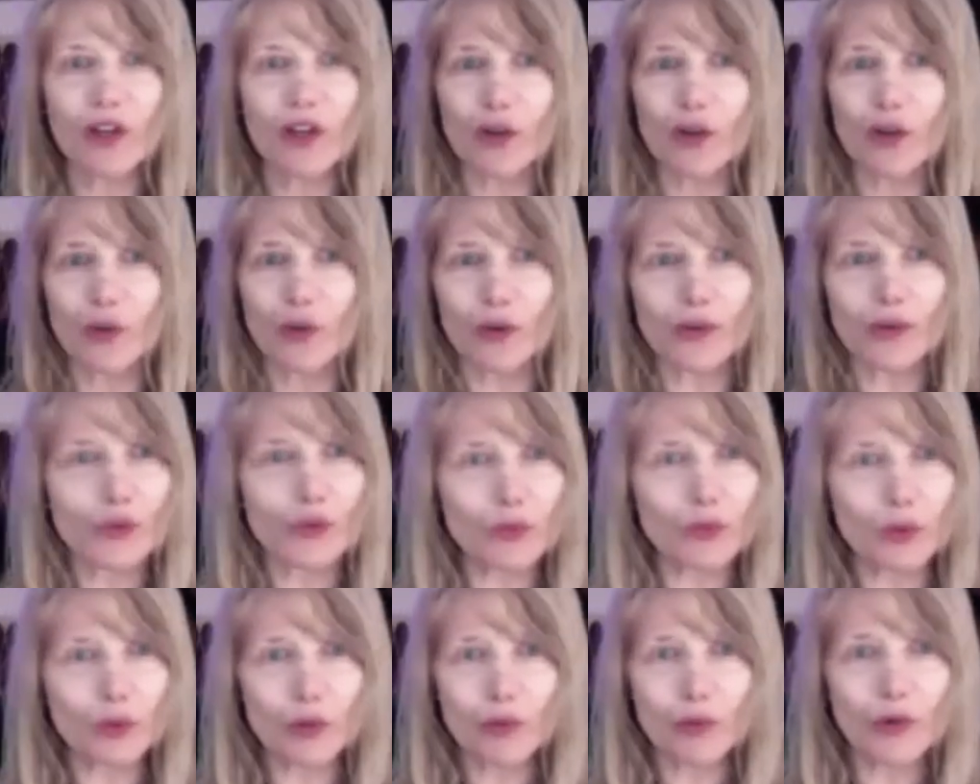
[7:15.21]
going through
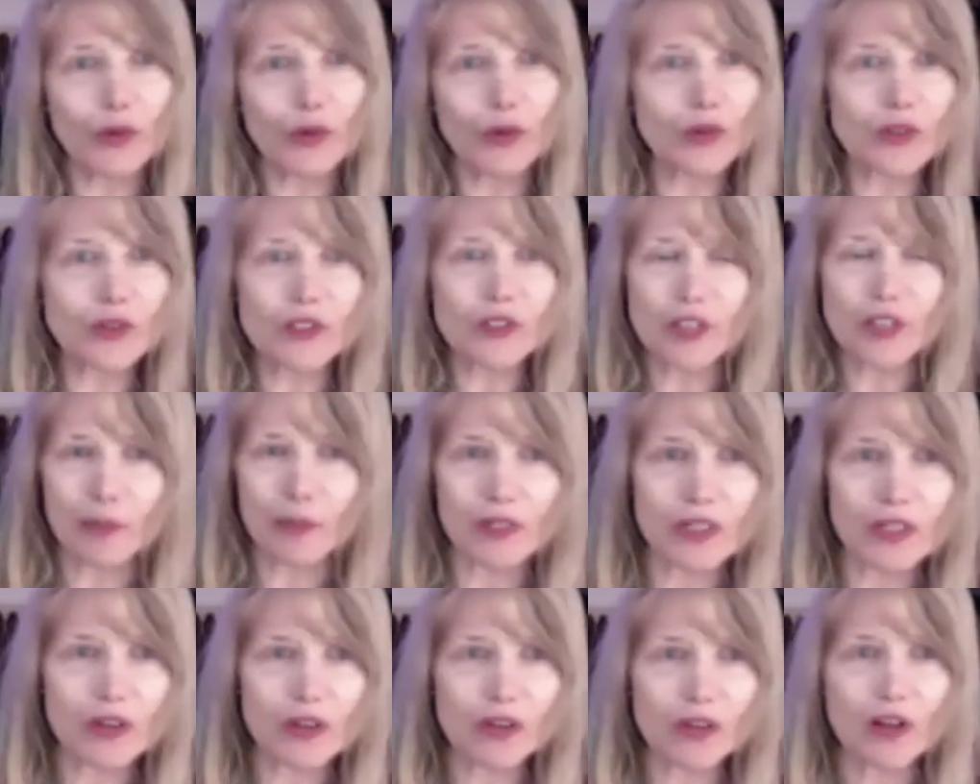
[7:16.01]
wormholes up
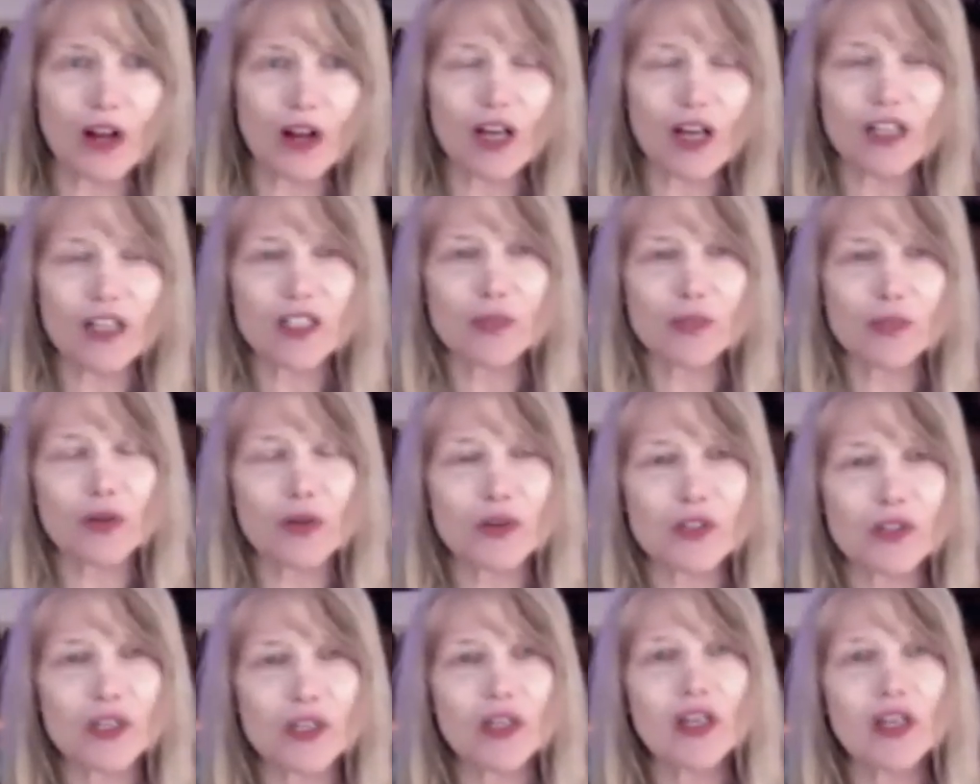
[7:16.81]
into the
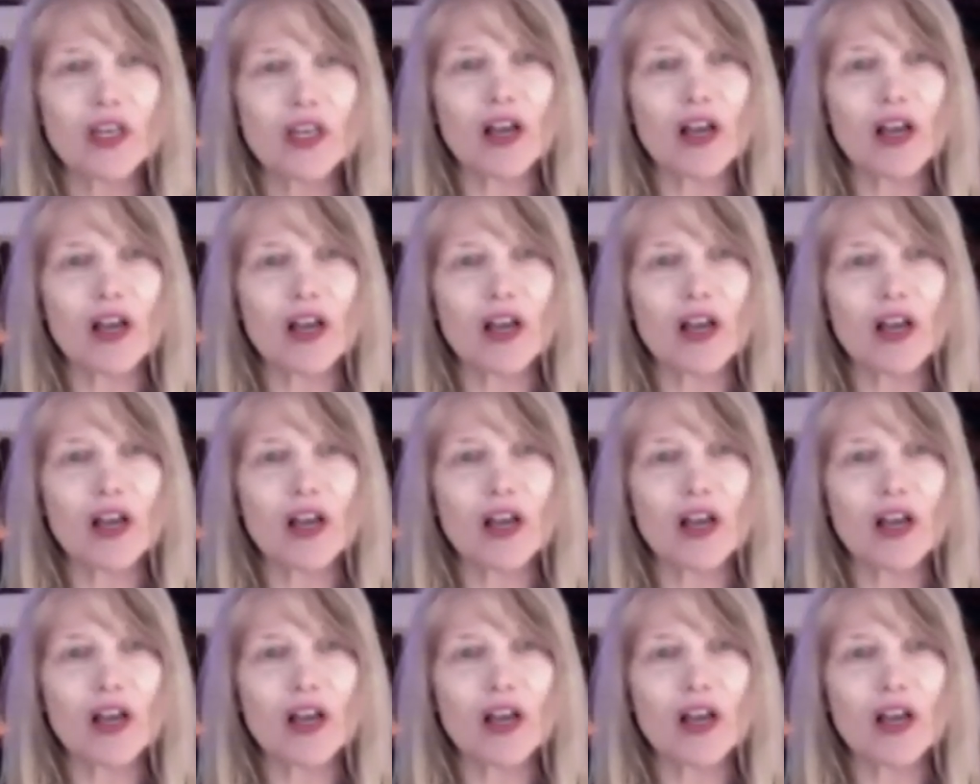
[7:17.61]
cosmos.